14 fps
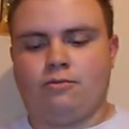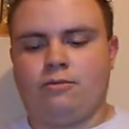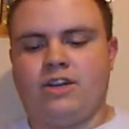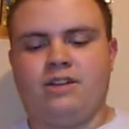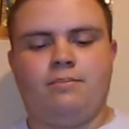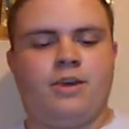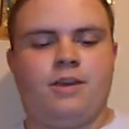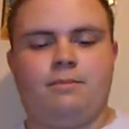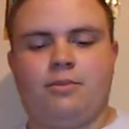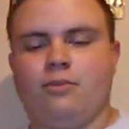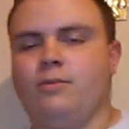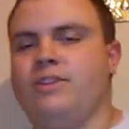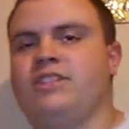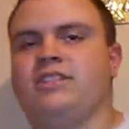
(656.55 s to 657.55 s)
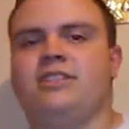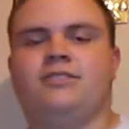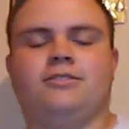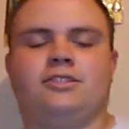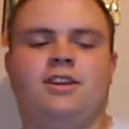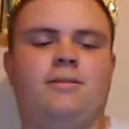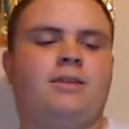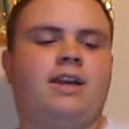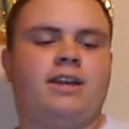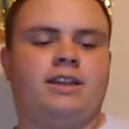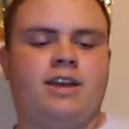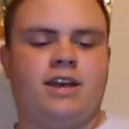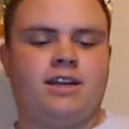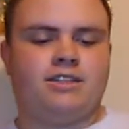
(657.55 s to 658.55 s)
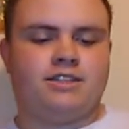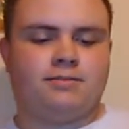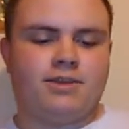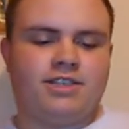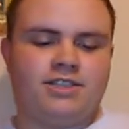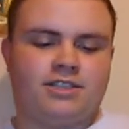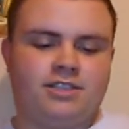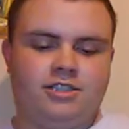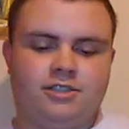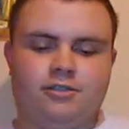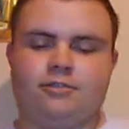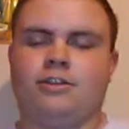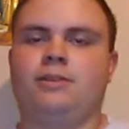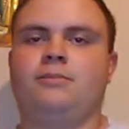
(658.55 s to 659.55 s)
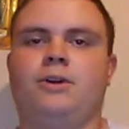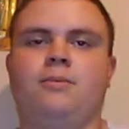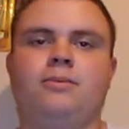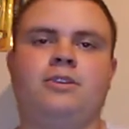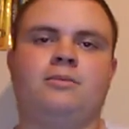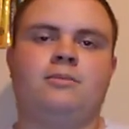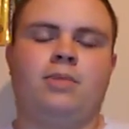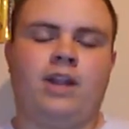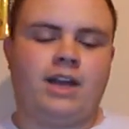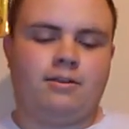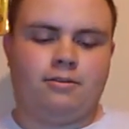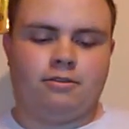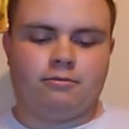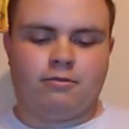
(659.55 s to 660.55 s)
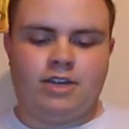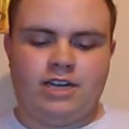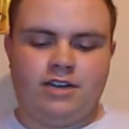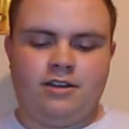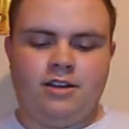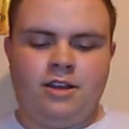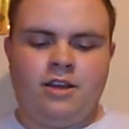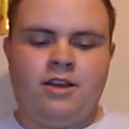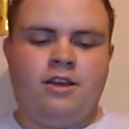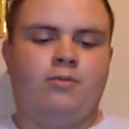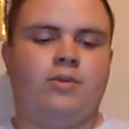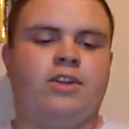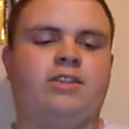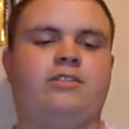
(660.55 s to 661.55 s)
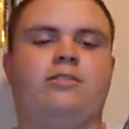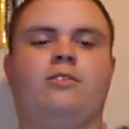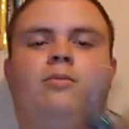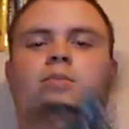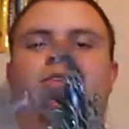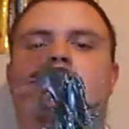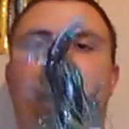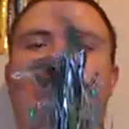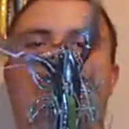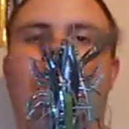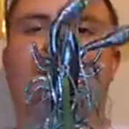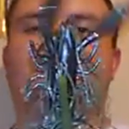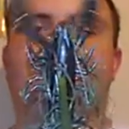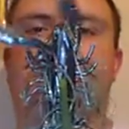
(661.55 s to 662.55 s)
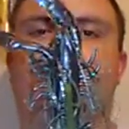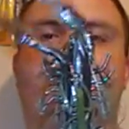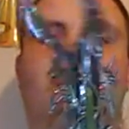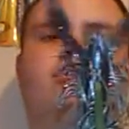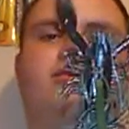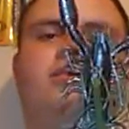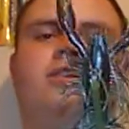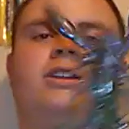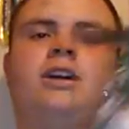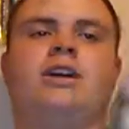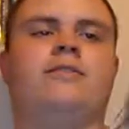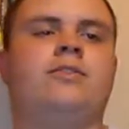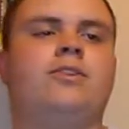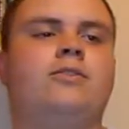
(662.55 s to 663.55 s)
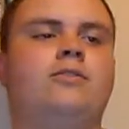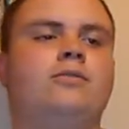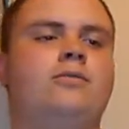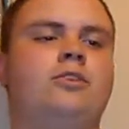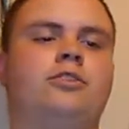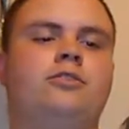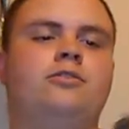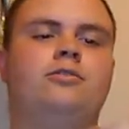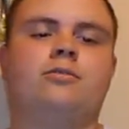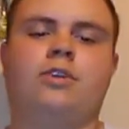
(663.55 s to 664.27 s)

red pepper whiskey or something like that. It's basically a green pumpkin black with red with a little brown trailer on it. I have no clue